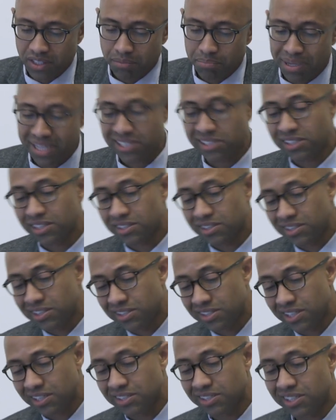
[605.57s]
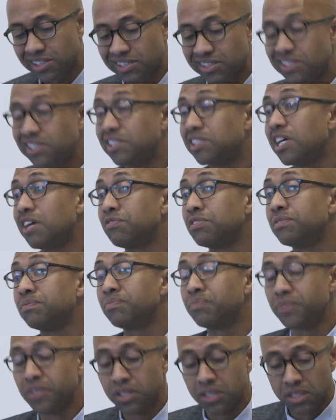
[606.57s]
By 66-67,
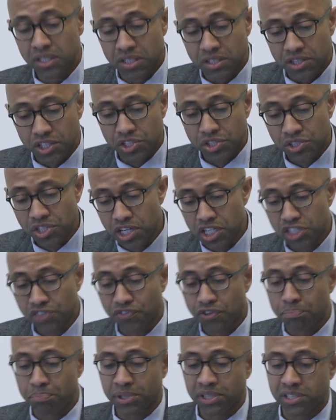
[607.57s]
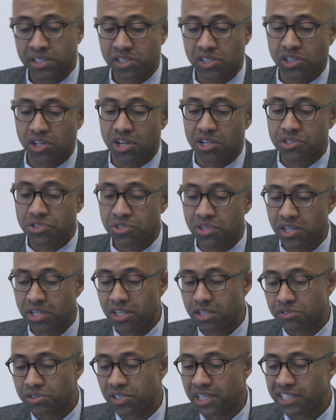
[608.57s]
the search for political
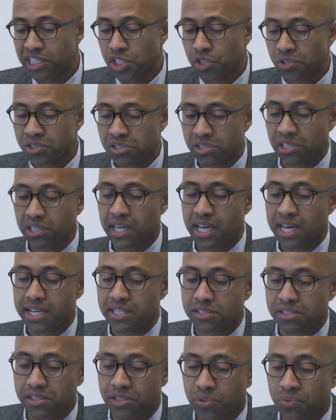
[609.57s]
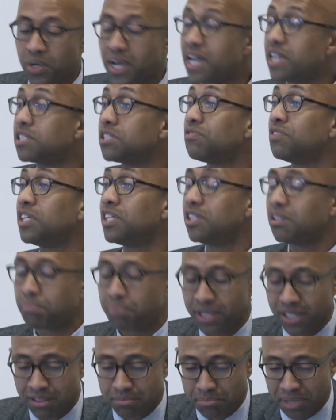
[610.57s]
alternatives had crystallized in the rise of
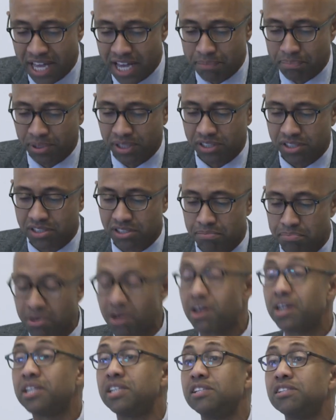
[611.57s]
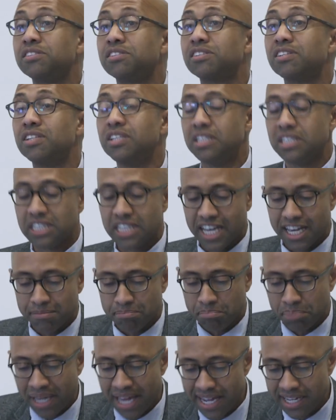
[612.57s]
independent black political parties
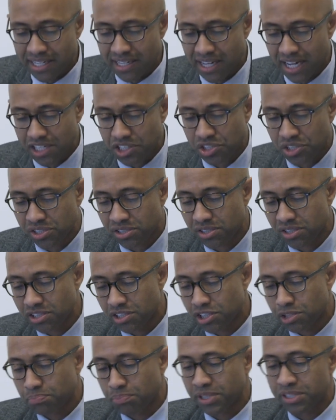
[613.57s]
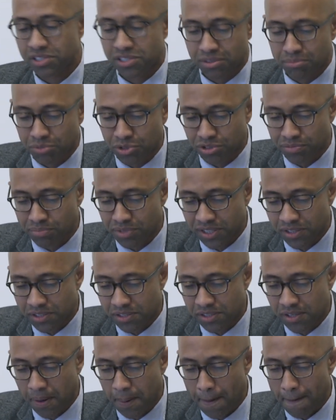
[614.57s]
and black consciousness splinter
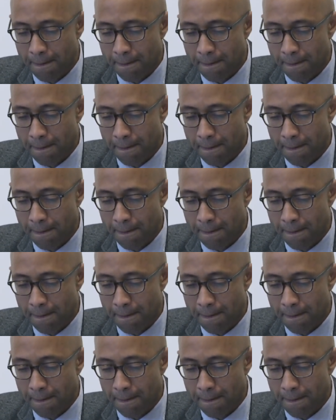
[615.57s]
movements.